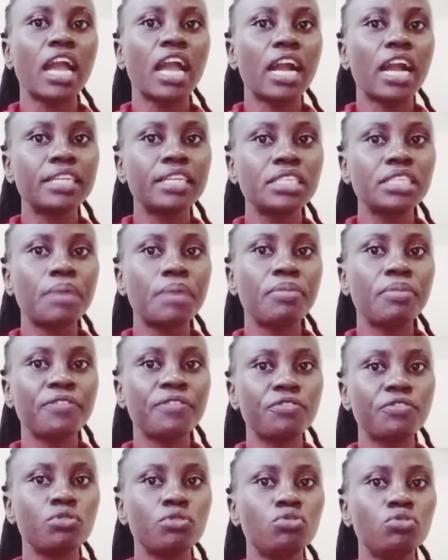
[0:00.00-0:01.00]
catch up
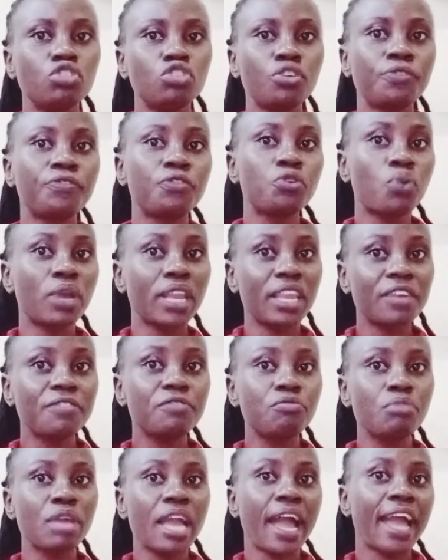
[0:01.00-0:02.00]
if you were
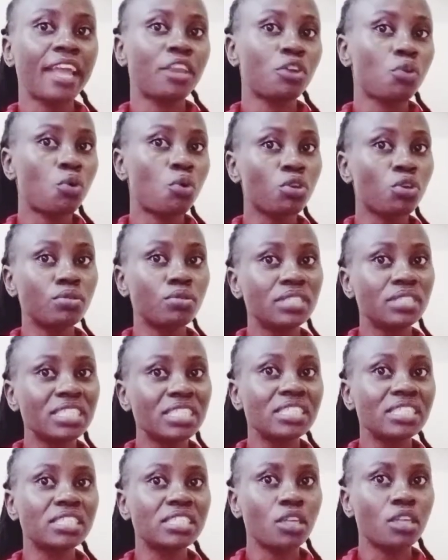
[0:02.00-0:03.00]
left behind or you
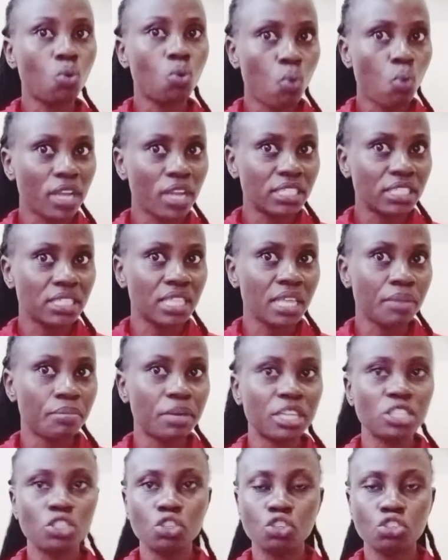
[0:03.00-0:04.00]
didn't watch them
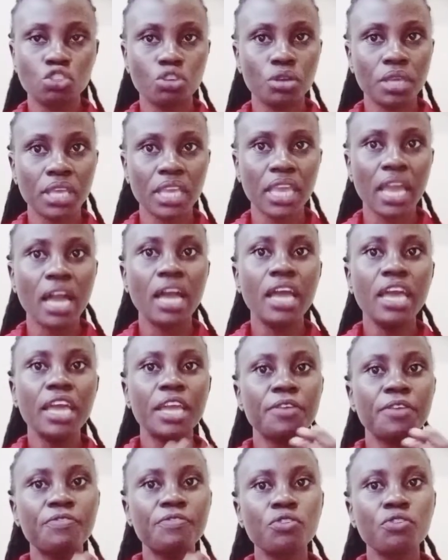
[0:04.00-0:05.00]
and you're new here.
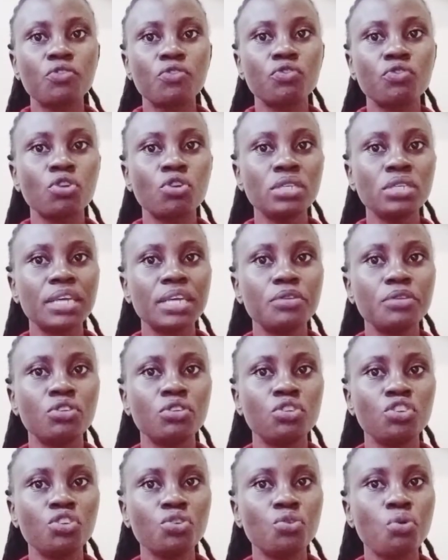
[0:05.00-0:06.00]
If you're not
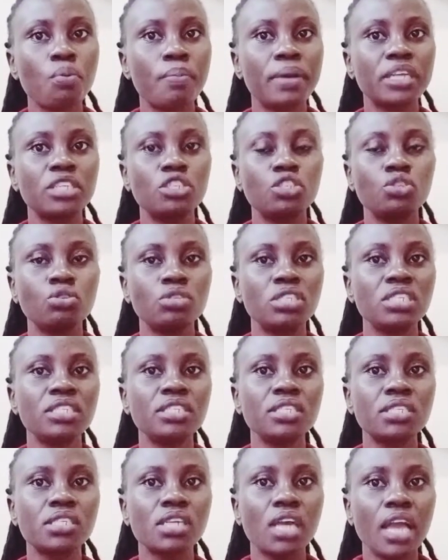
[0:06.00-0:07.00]
new but you
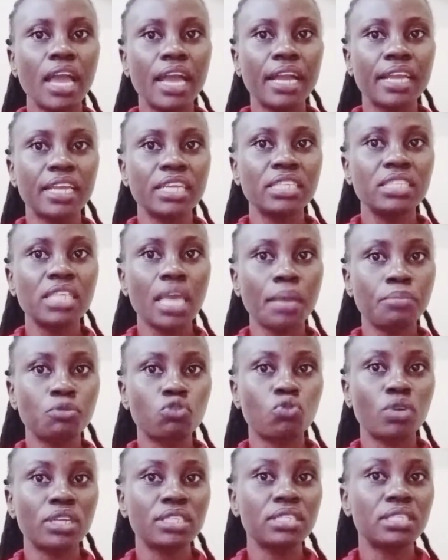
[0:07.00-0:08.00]
didn't get time to
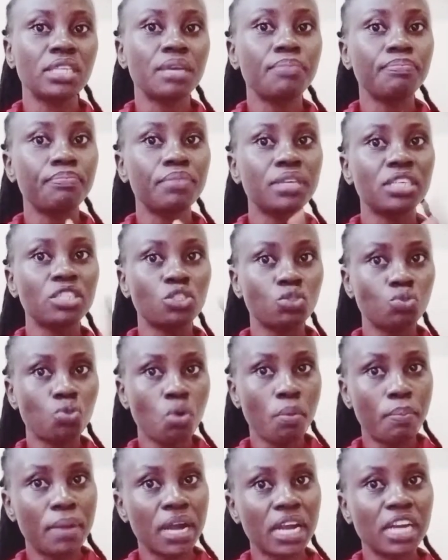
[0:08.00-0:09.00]
watch them, please go
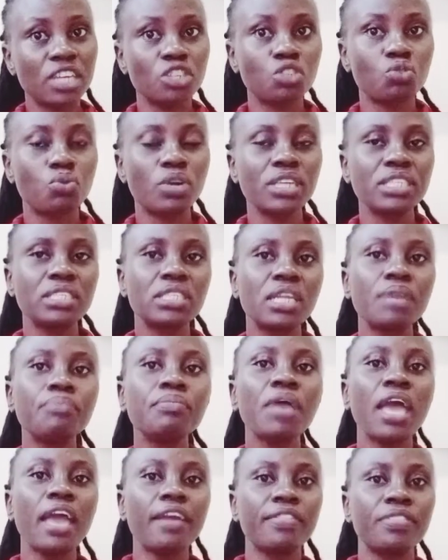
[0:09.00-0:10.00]
back and watch them.
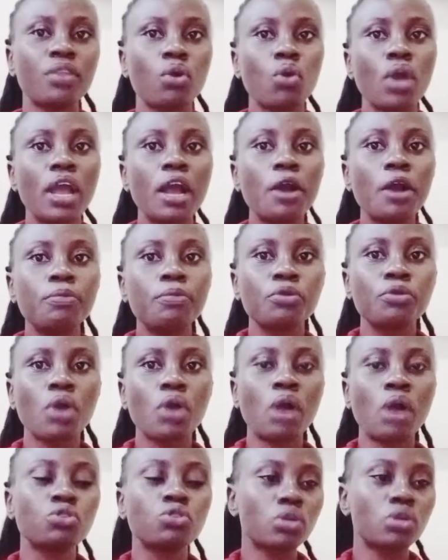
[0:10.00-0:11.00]
They will help you
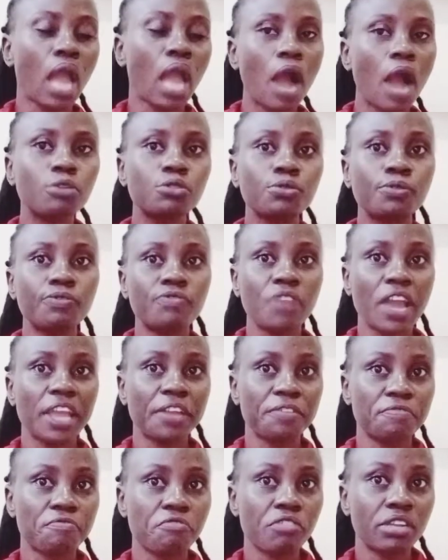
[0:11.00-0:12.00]
out on how to
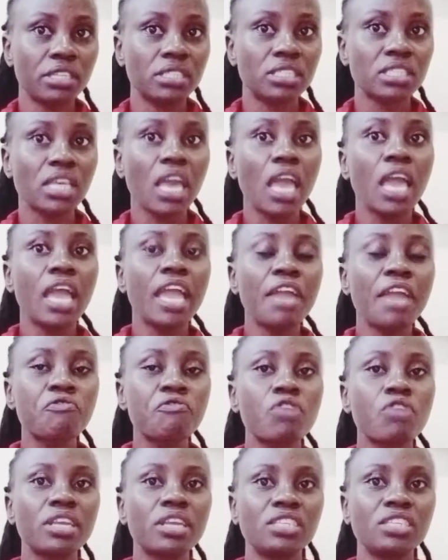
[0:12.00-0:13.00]
find friends.
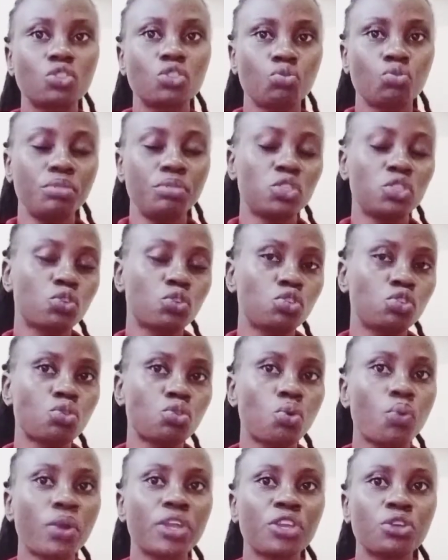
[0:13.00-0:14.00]
Everyone needs to be social.
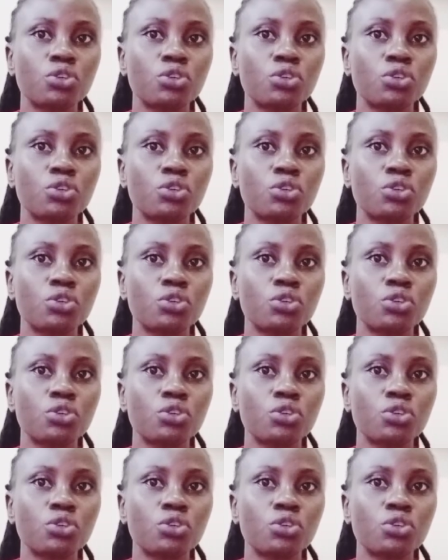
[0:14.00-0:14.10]
When you're